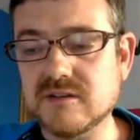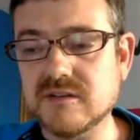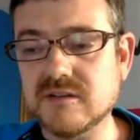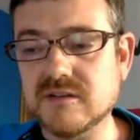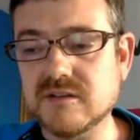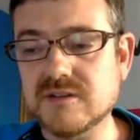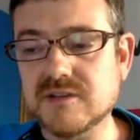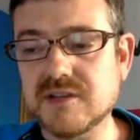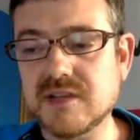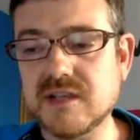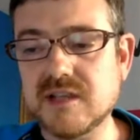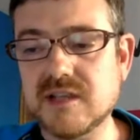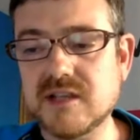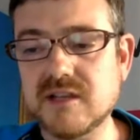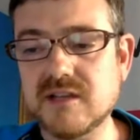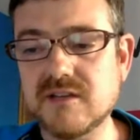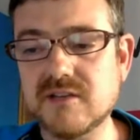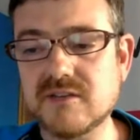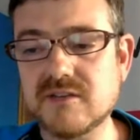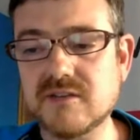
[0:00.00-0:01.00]

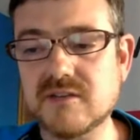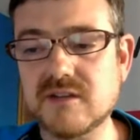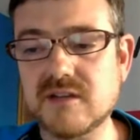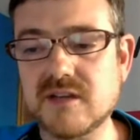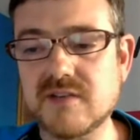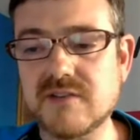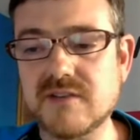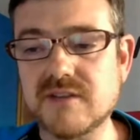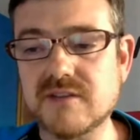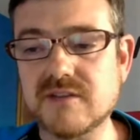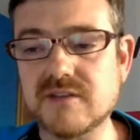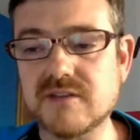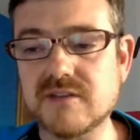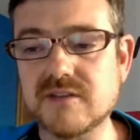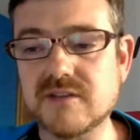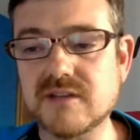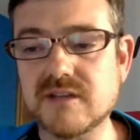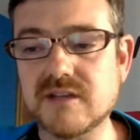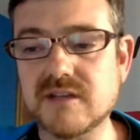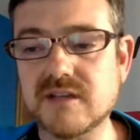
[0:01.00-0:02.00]
thinking on abandon
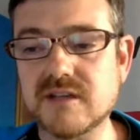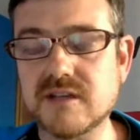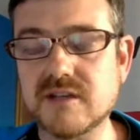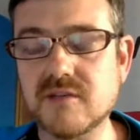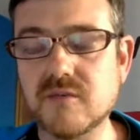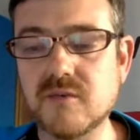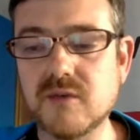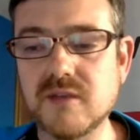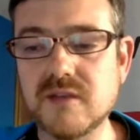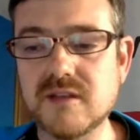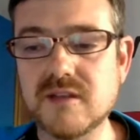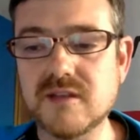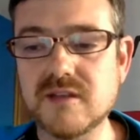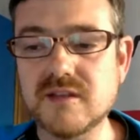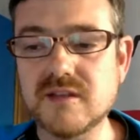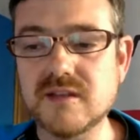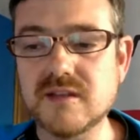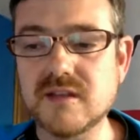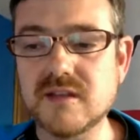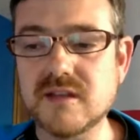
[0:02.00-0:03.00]
the GWT
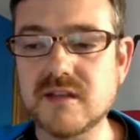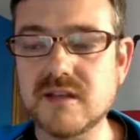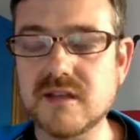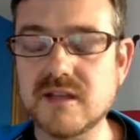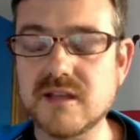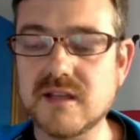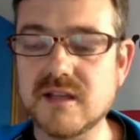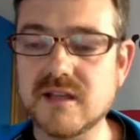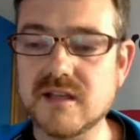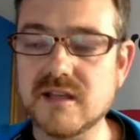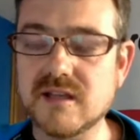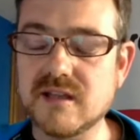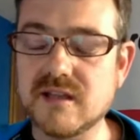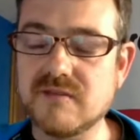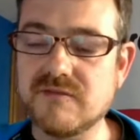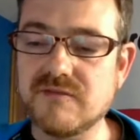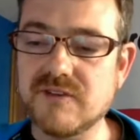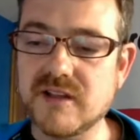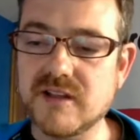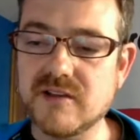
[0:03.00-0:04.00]
in the
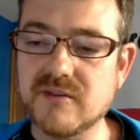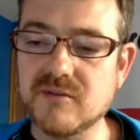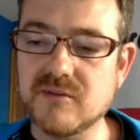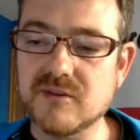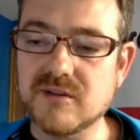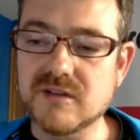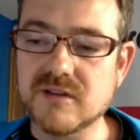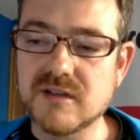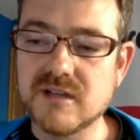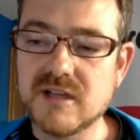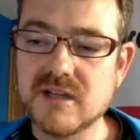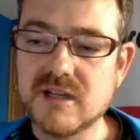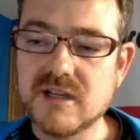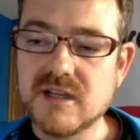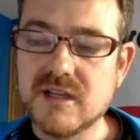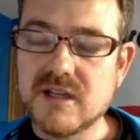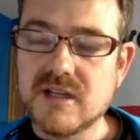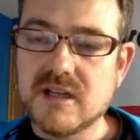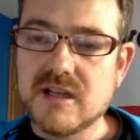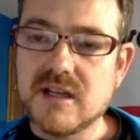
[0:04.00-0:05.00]
framework.
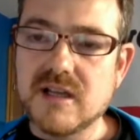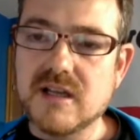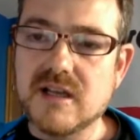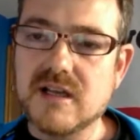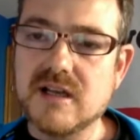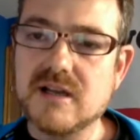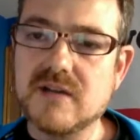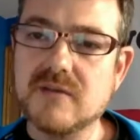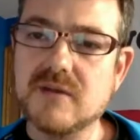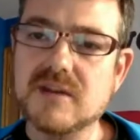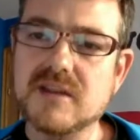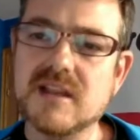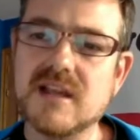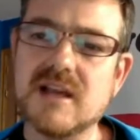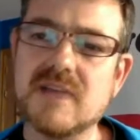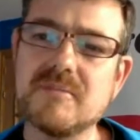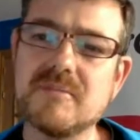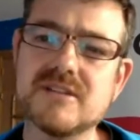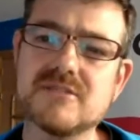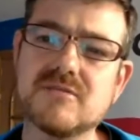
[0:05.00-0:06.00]
What
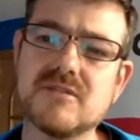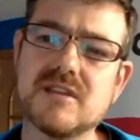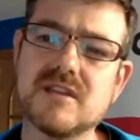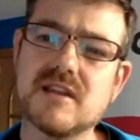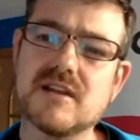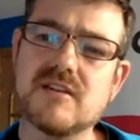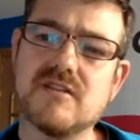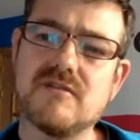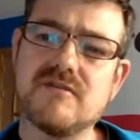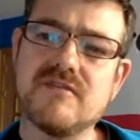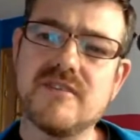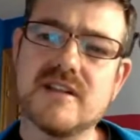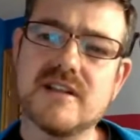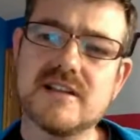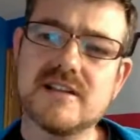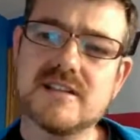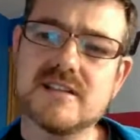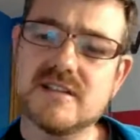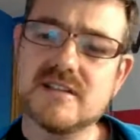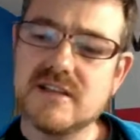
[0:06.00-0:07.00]
happens with the
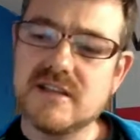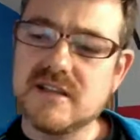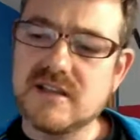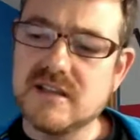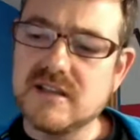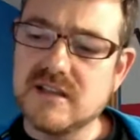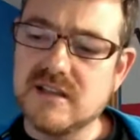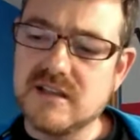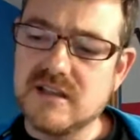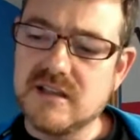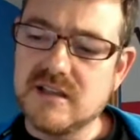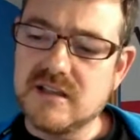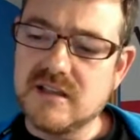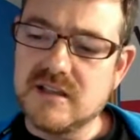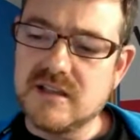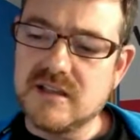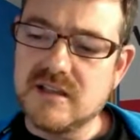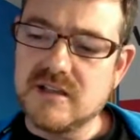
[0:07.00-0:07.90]
conference in the